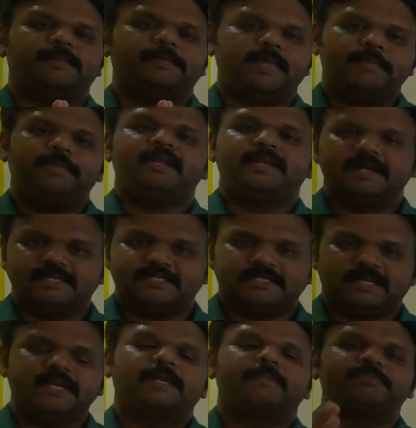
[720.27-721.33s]
baby did
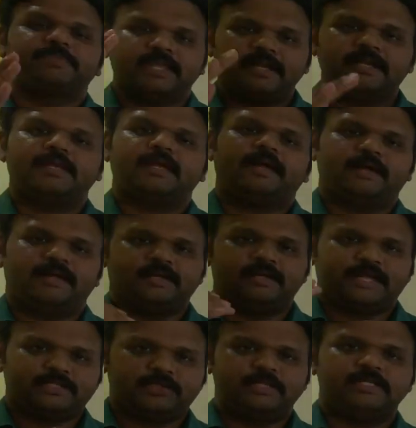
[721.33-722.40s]
is like, it
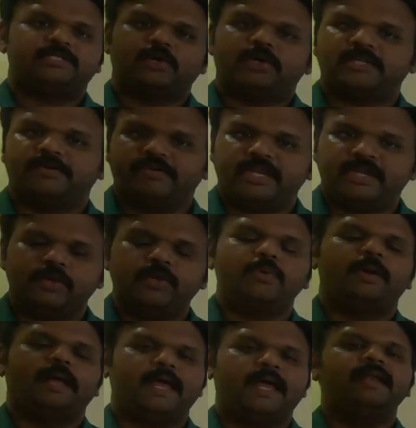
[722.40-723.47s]
actually saw the
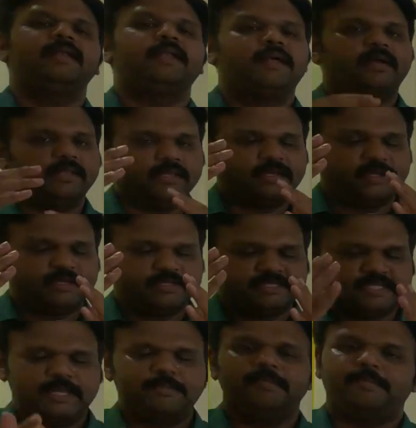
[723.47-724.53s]
video, and the
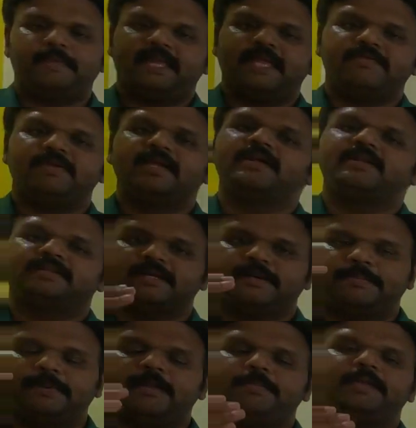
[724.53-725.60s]
same behavior
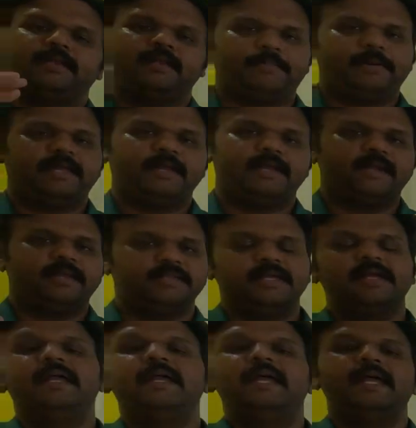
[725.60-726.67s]
the baby replicated in
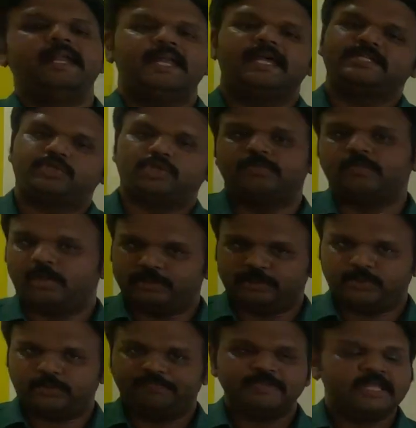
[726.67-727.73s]
the next room
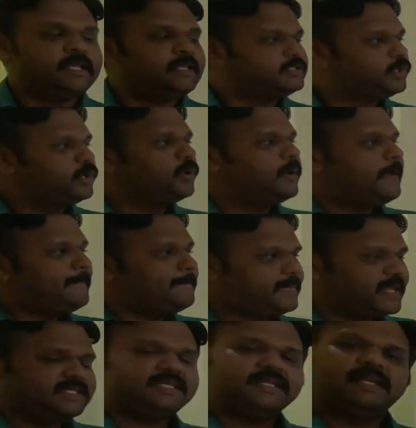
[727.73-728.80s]
also. So
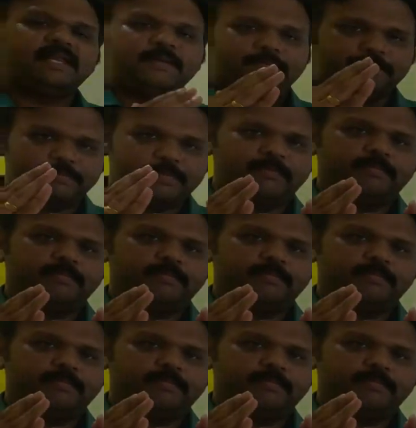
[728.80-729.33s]
basically,